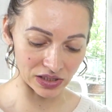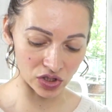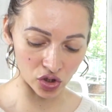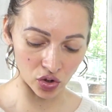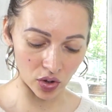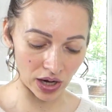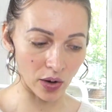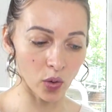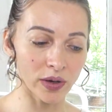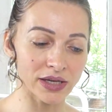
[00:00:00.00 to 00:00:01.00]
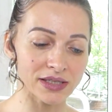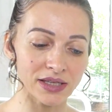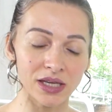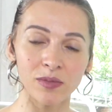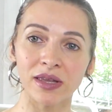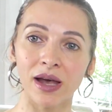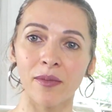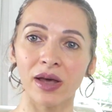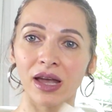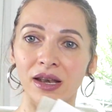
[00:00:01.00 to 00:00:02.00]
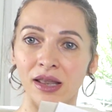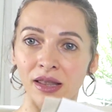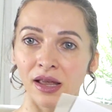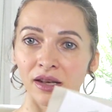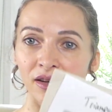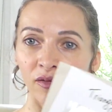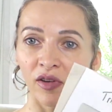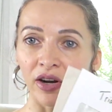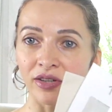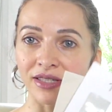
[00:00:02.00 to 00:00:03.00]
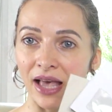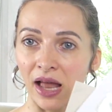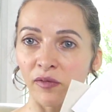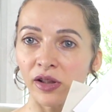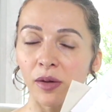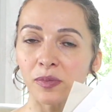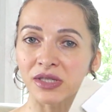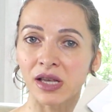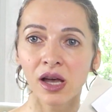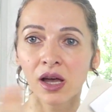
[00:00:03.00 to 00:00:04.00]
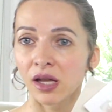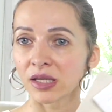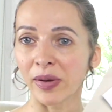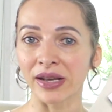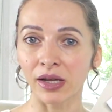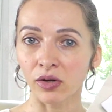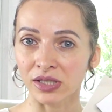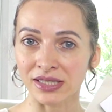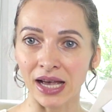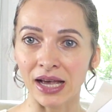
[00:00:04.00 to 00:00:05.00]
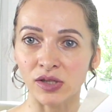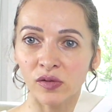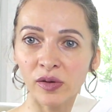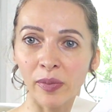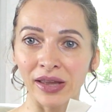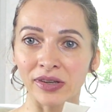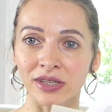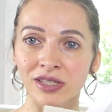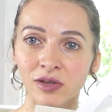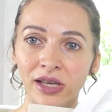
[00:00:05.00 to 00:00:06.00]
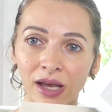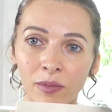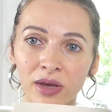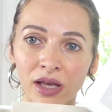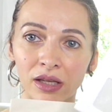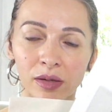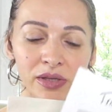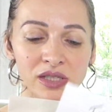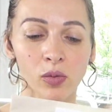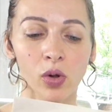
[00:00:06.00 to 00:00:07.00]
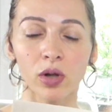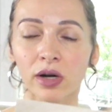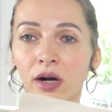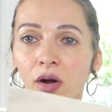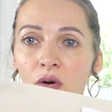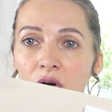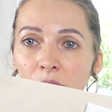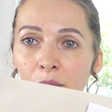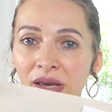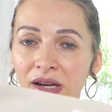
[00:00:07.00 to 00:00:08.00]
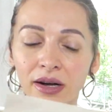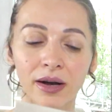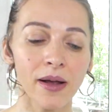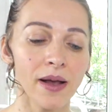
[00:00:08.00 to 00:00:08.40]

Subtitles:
So I always keep them in various envelopes depending on the size of the pattern, so they can be a little bit smaller or bigger.